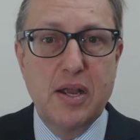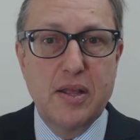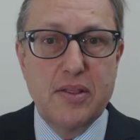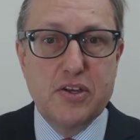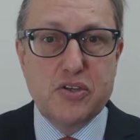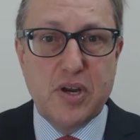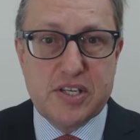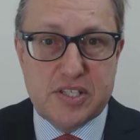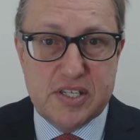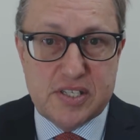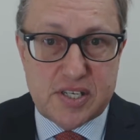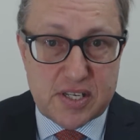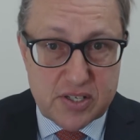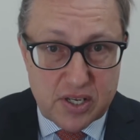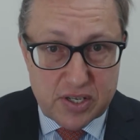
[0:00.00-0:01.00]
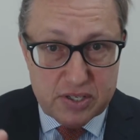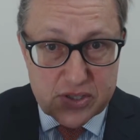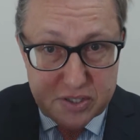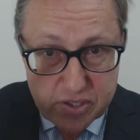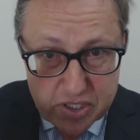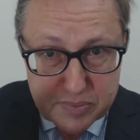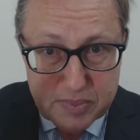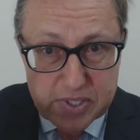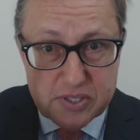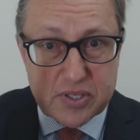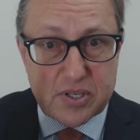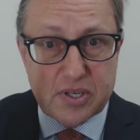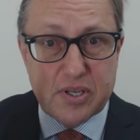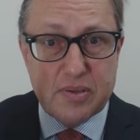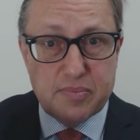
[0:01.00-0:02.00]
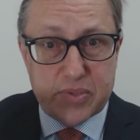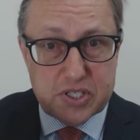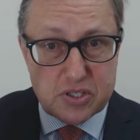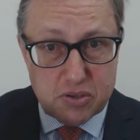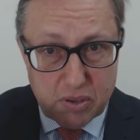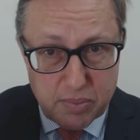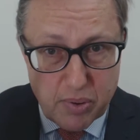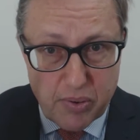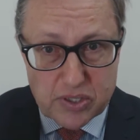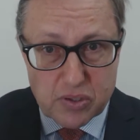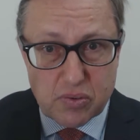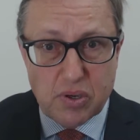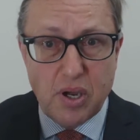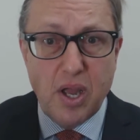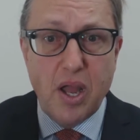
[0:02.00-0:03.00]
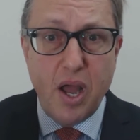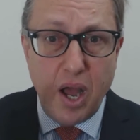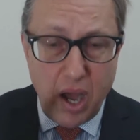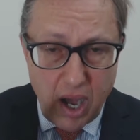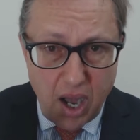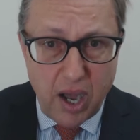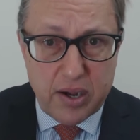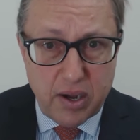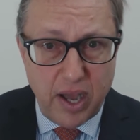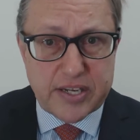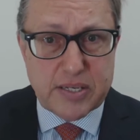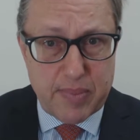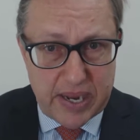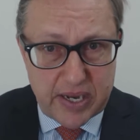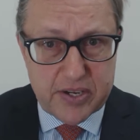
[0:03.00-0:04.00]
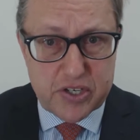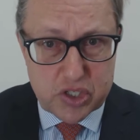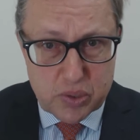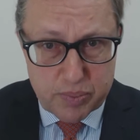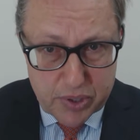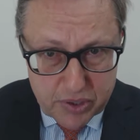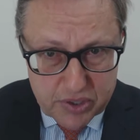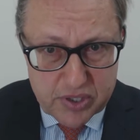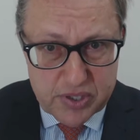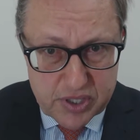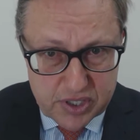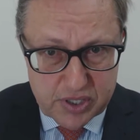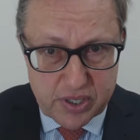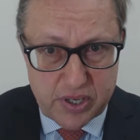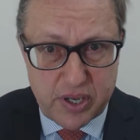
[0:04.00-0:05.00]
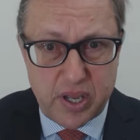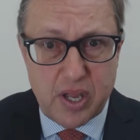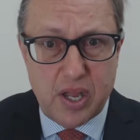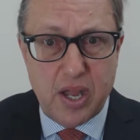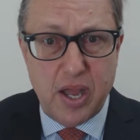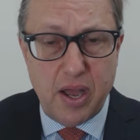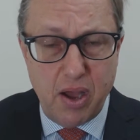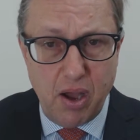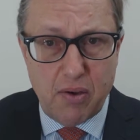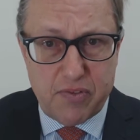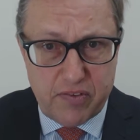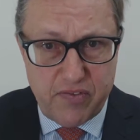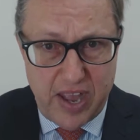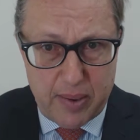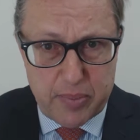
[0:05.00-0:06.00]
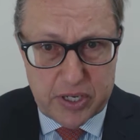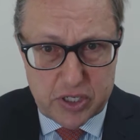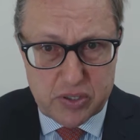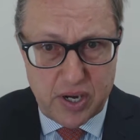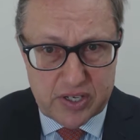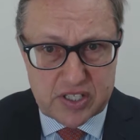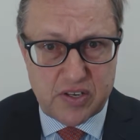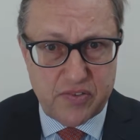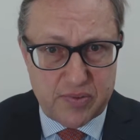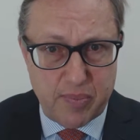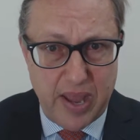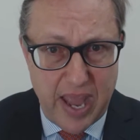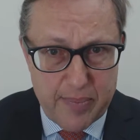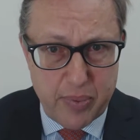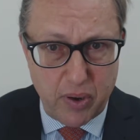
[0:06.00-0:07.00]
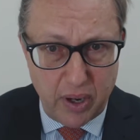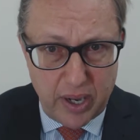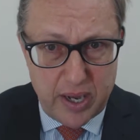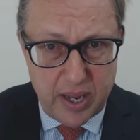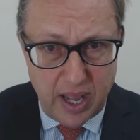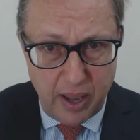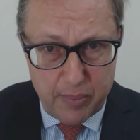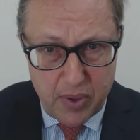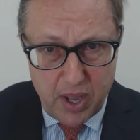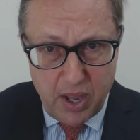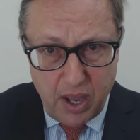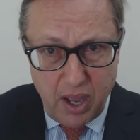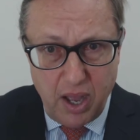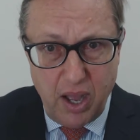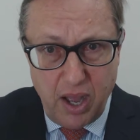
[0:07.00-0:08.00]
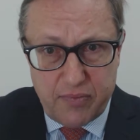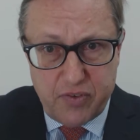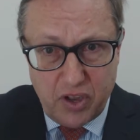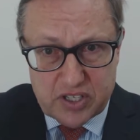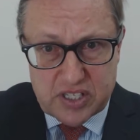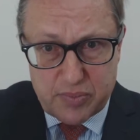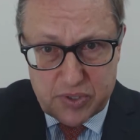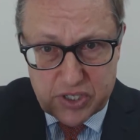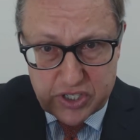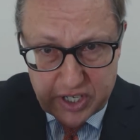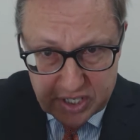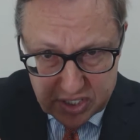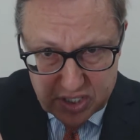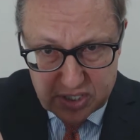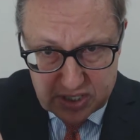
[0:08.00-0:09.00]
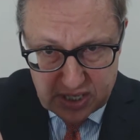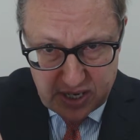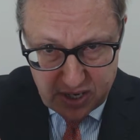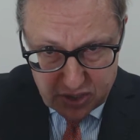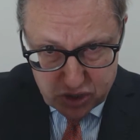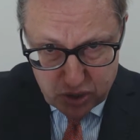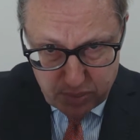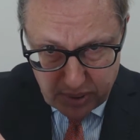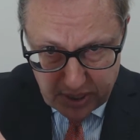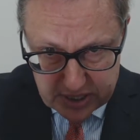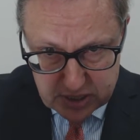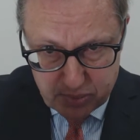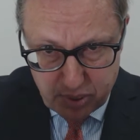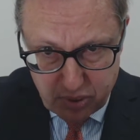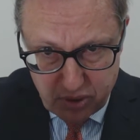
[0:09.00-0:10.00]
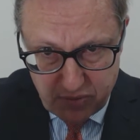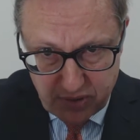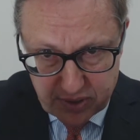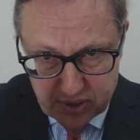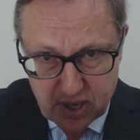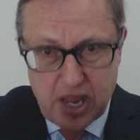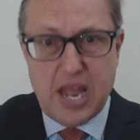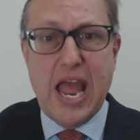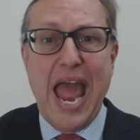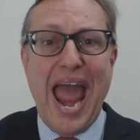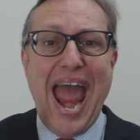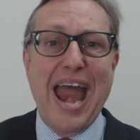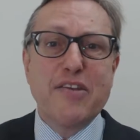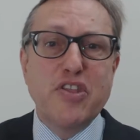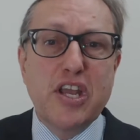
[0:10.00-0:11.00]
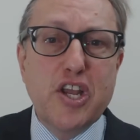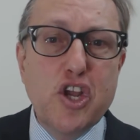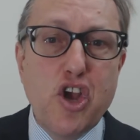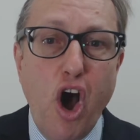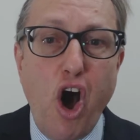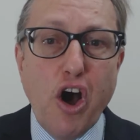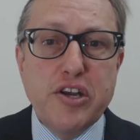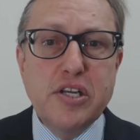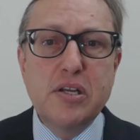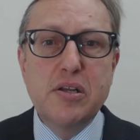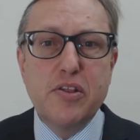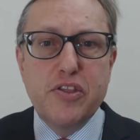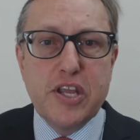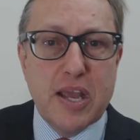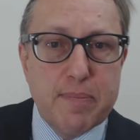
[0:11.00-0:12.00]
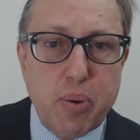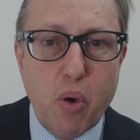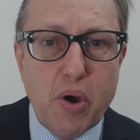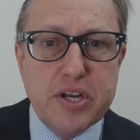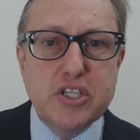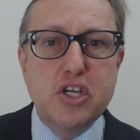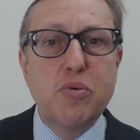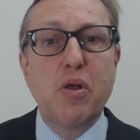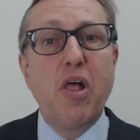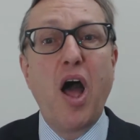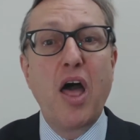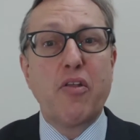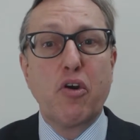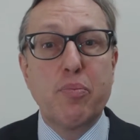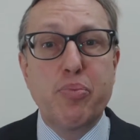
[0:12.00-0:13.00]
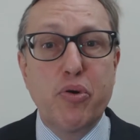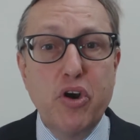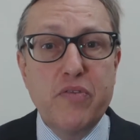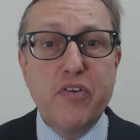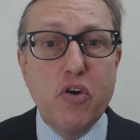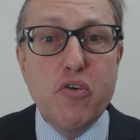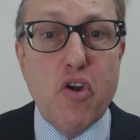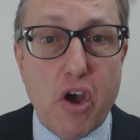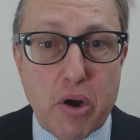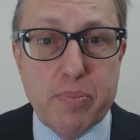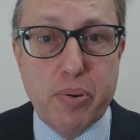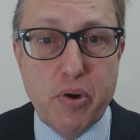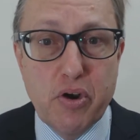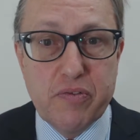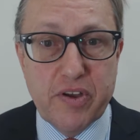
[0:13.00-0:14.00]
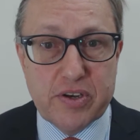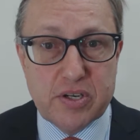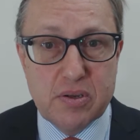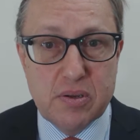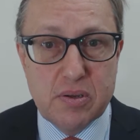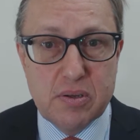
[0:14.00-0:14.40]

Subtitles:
The trustee says, "Excuse me, sir, Mr. Appointor, I'd like to make a distribution, sir, of the family trust of some capital income. I've got some suggestions here. Could you please approve it?" And the appointor, will either approve it or not approve it.